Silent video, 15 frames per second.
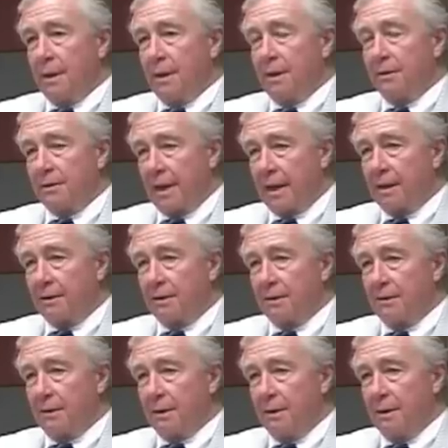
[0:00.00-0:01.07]
his
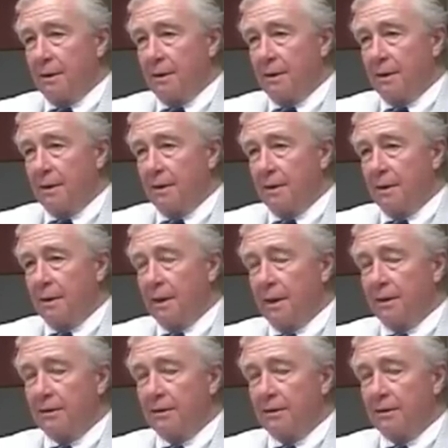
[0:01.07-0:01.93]
attitude. And